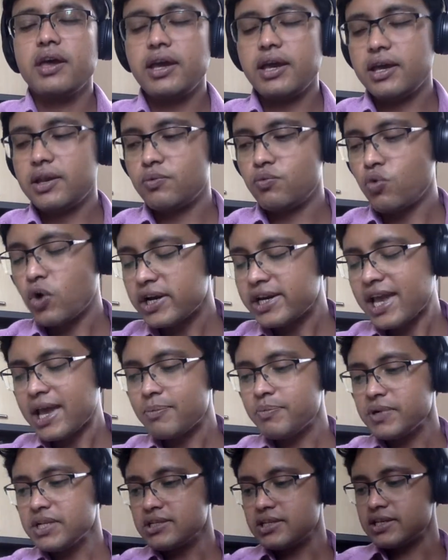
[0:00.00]
and what
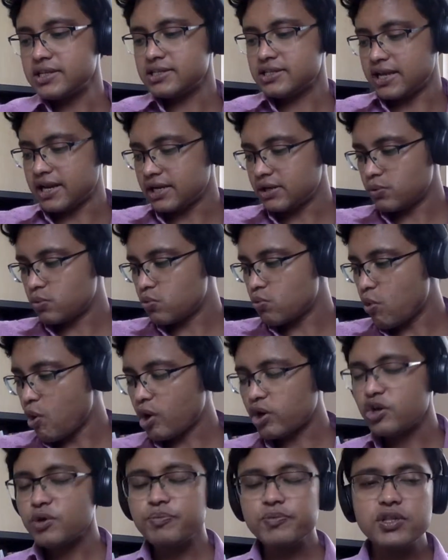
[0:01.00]
happens is that
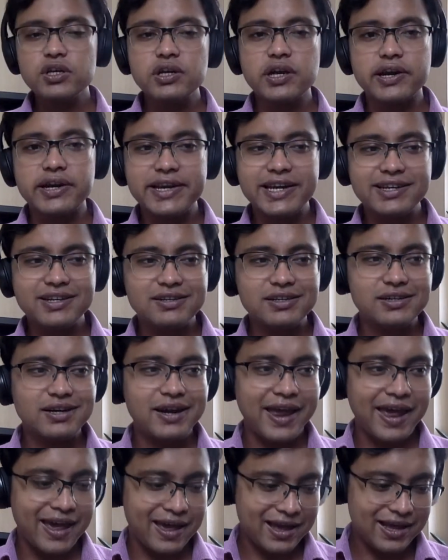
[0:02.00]
one of the creditor
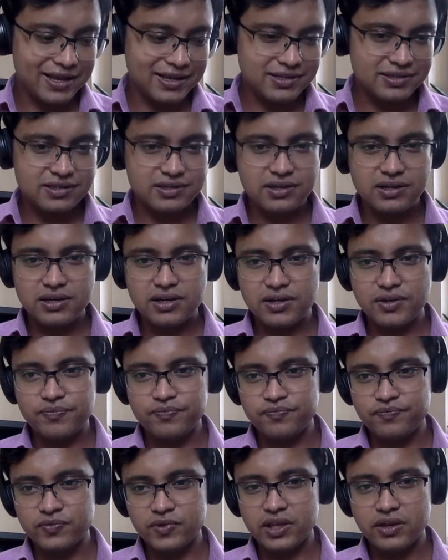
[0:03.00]
has
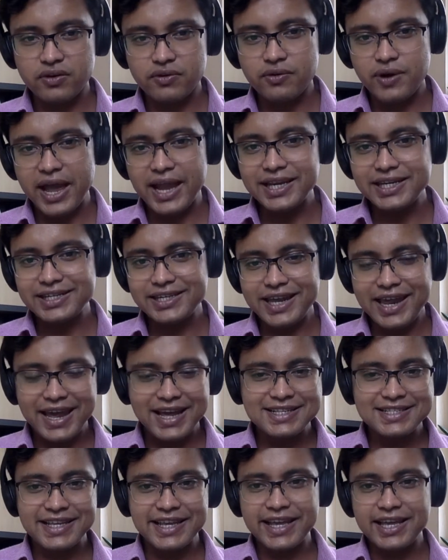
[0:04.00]
right
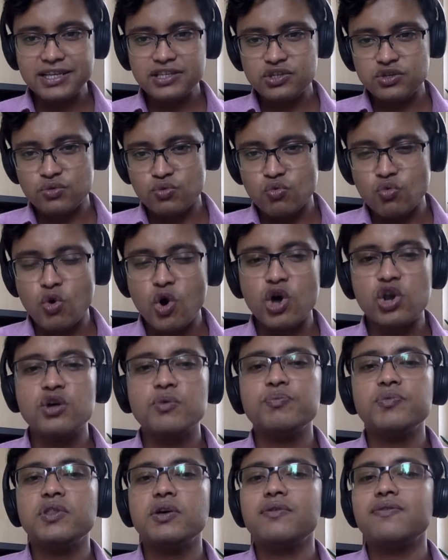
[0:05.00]
as against one
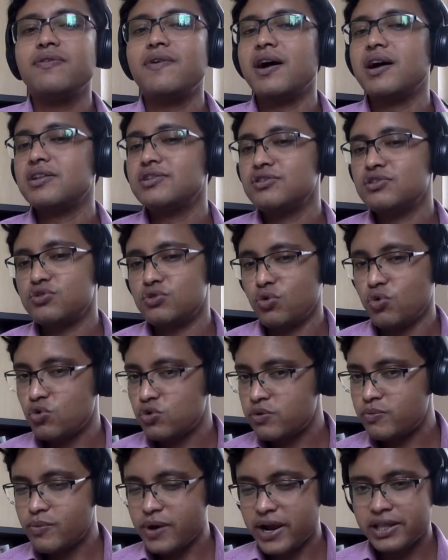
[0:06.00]
of the funds
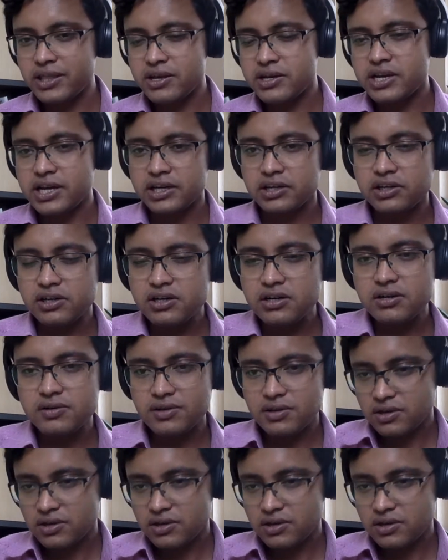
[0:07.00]
owned by the debtor.